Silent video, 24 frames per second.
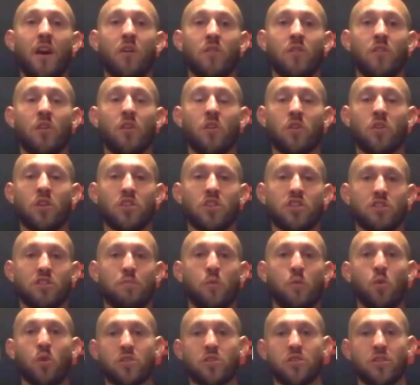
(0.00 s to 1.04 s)
you know, because
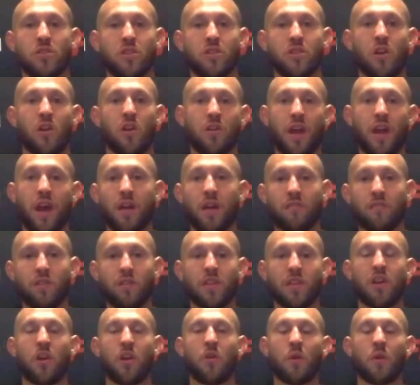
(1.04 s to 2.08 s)
sports are, are not
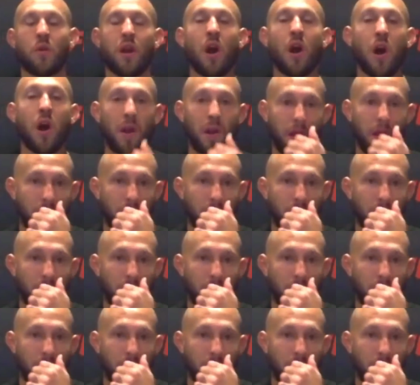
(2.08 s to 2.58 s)
really going on.